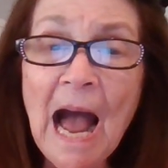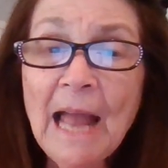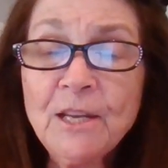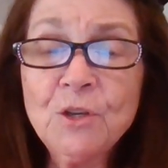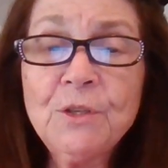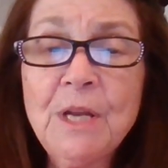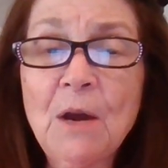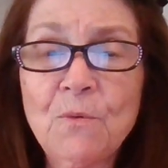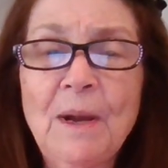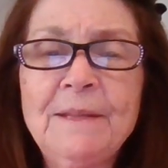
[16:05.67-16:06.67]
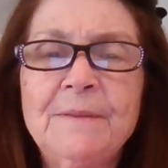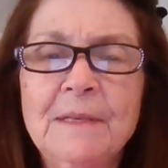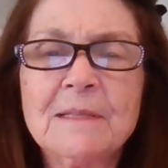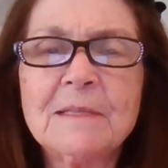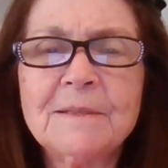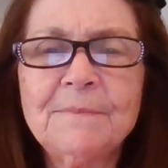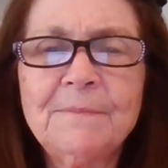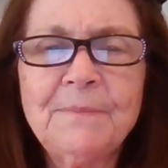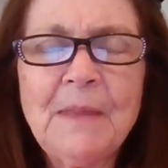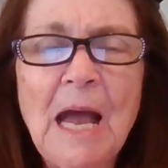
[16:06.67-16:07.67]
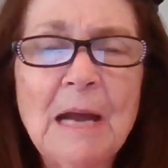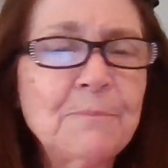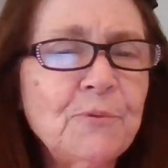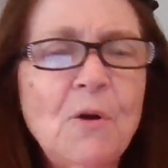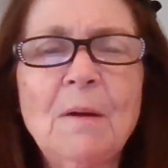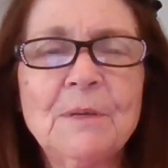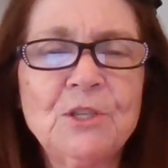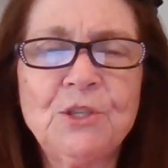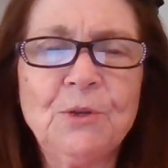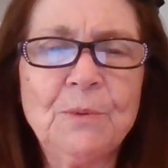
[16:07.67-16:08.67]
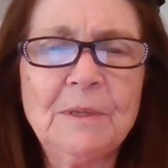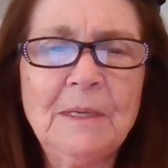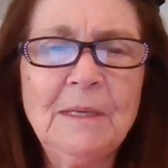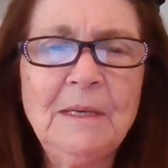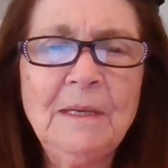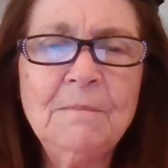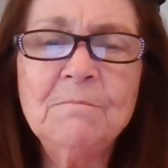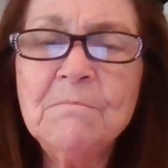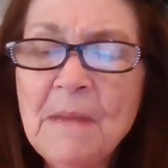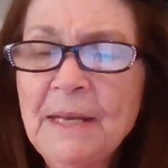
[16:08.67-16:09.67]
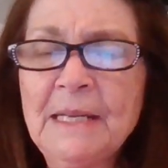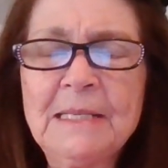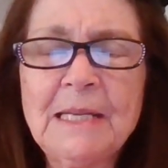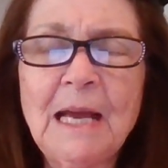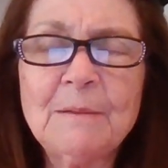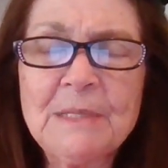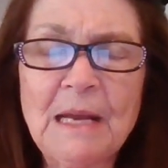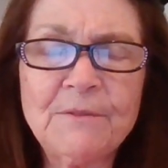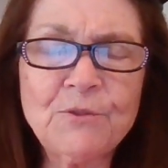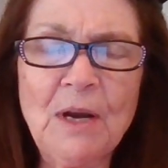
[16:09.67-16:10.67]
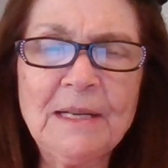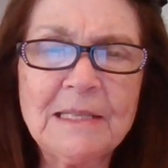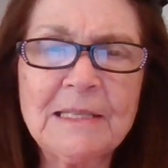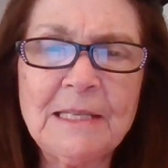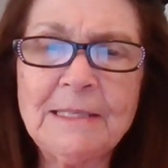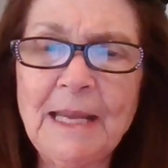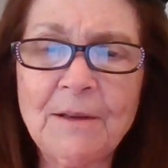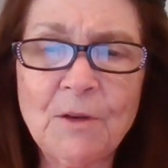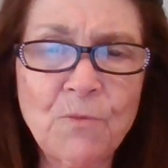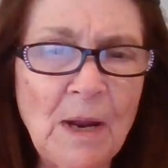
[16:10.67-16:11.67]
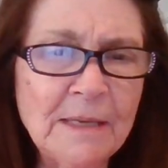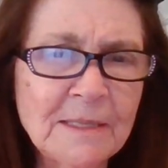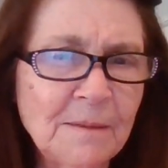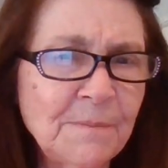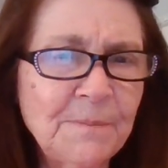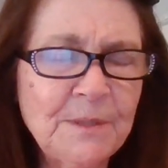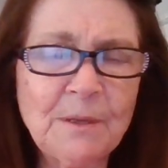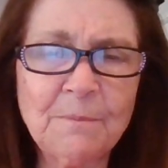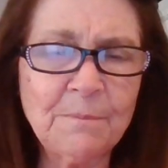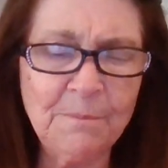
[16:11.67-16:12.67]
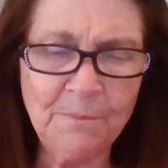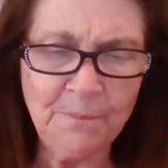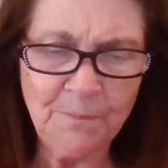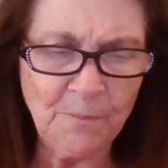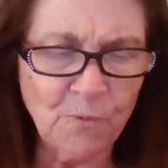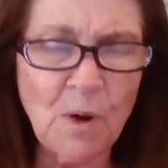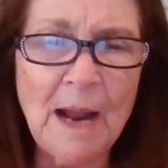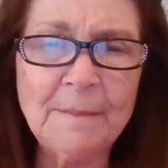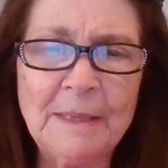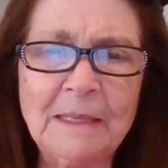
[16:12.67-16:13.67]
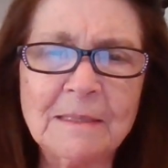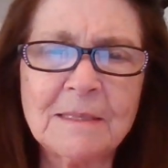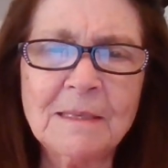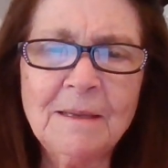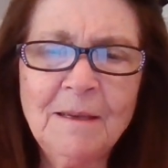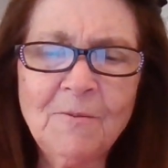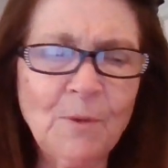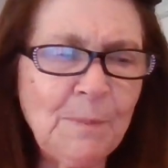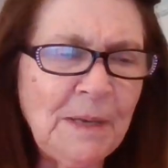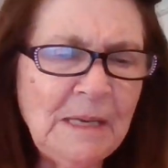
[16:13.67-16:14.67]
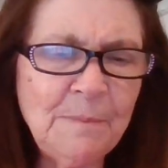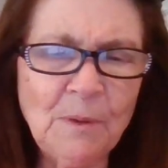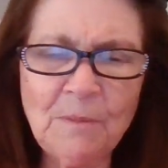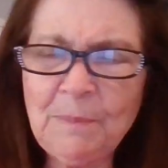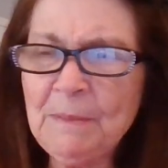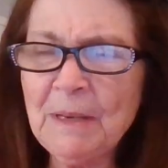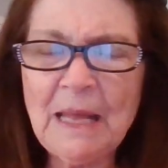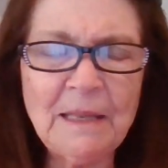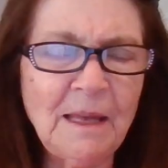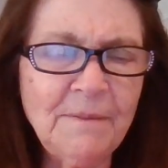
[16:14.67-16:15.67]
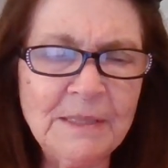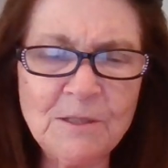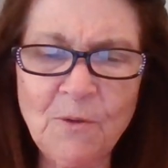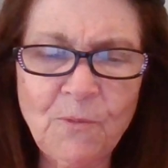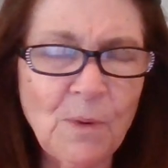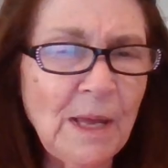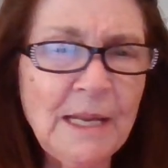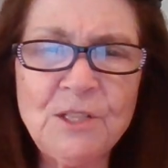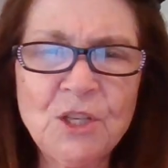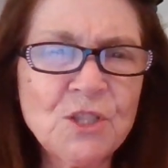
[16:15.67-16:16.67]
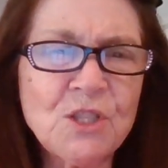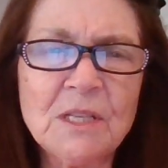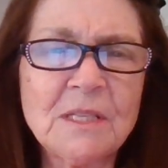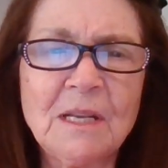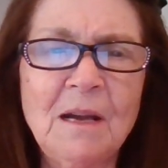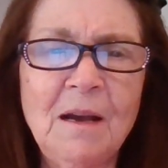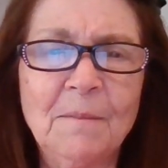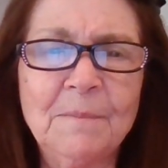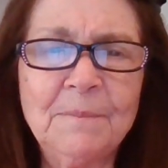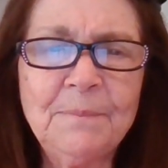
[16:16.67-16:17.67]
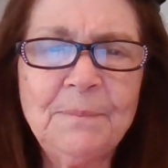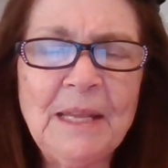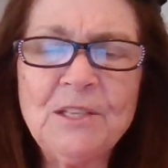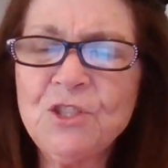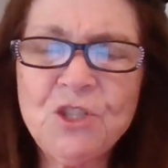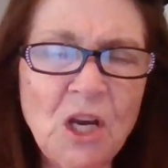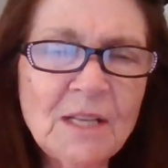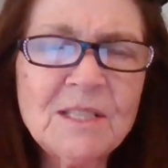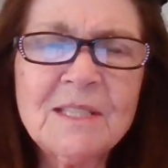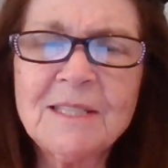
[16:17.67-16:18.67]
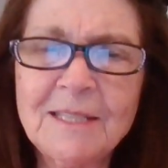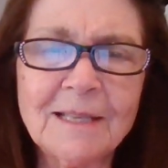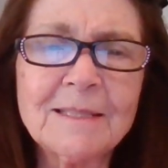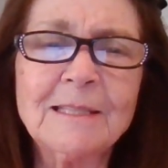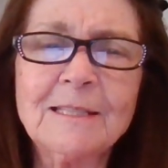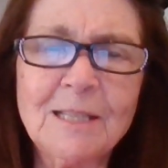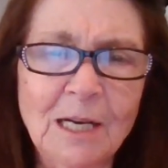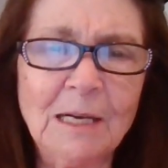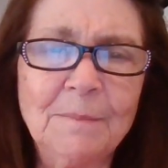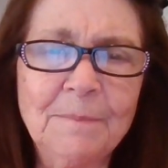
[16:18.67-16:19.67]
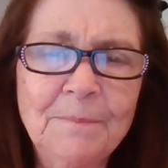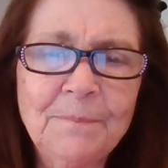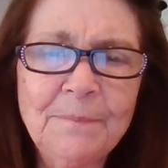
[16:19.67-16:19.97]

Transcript: I could not write this, I promise you many times I've tried to sit down and write some some rhymings for people, people I love and so forth. It just doesn't come. It just doesn't come.